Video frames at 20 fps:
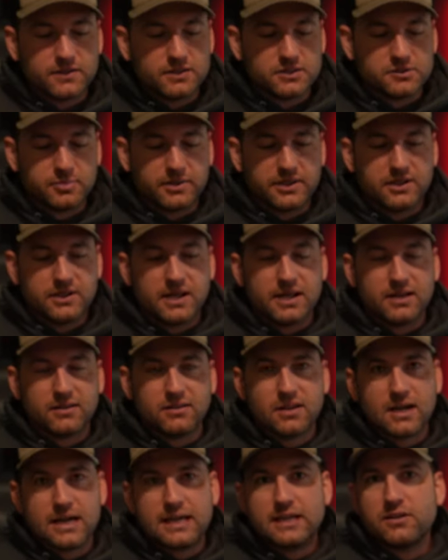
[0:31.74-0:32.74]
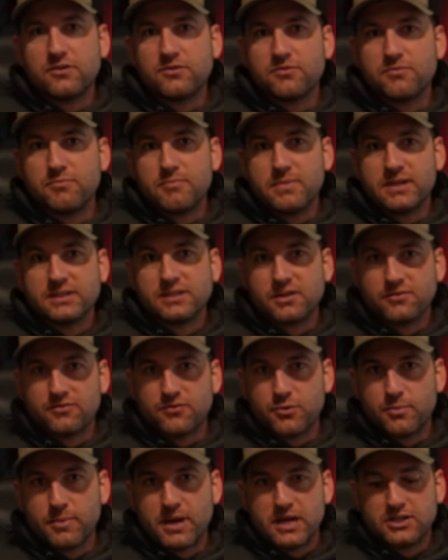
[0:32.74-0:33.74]
there's been a lot of
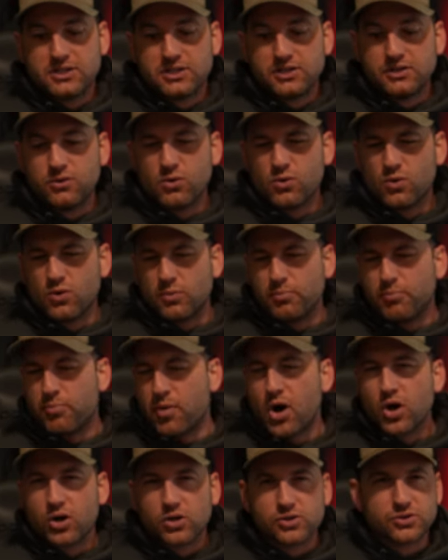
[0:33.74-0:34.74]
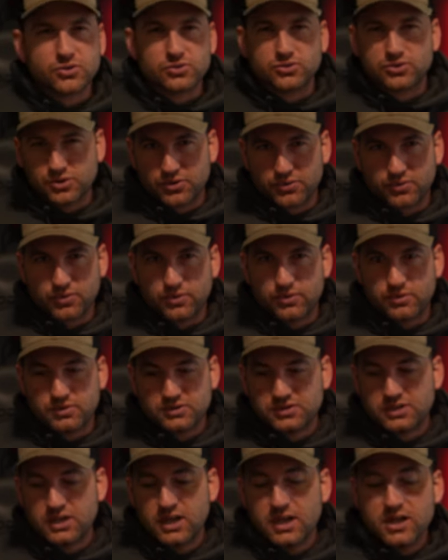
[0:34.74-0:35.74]
misinformation or partial
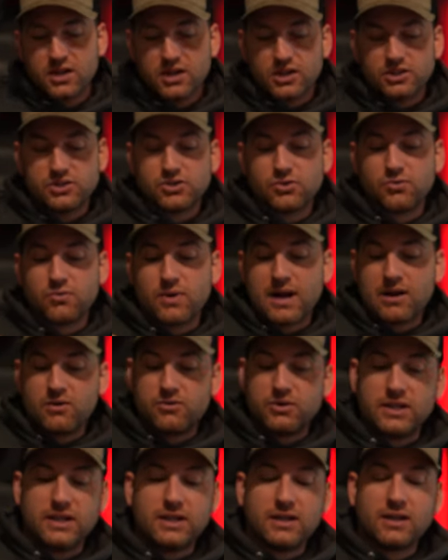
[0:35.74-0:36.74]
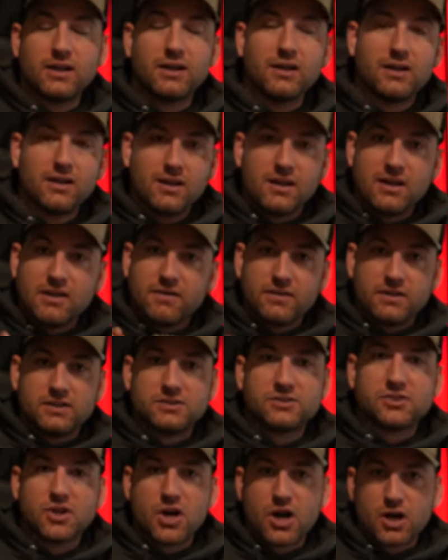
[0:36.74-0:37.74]
truths surrounding the
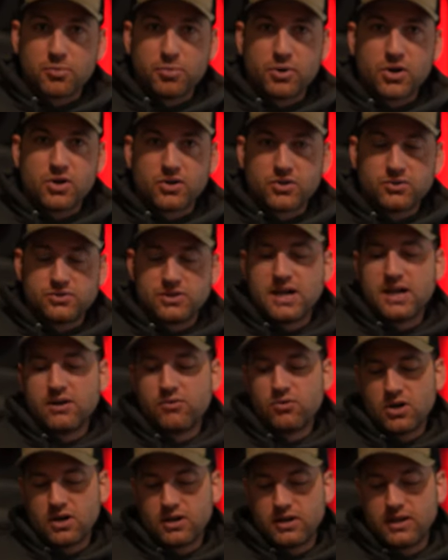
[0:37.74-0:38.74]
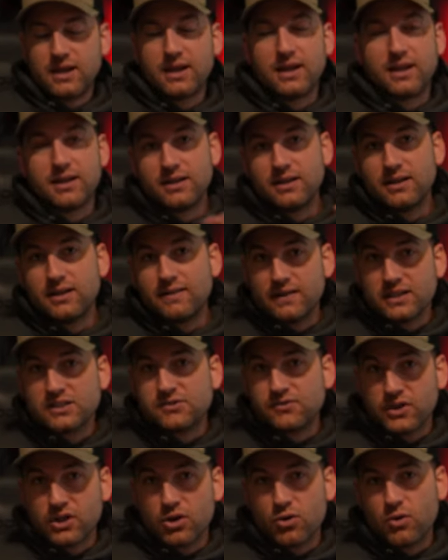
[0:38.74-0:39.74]
stock Bronco tie rod. And in this
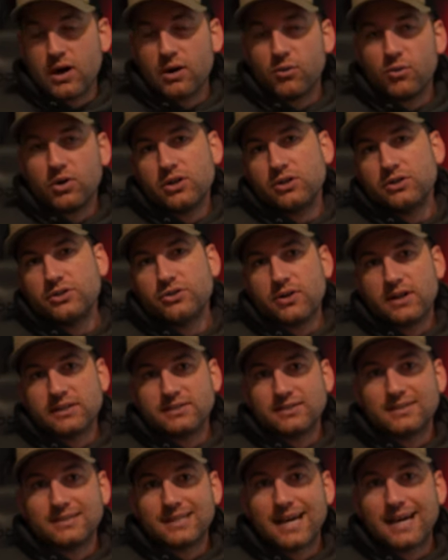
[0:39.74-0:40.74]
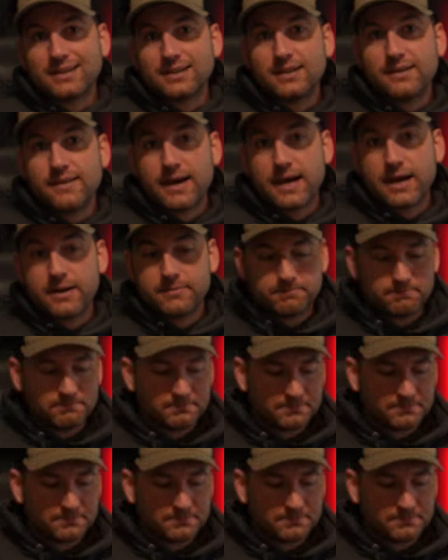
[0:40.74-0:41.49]
video, I want to address exactly that.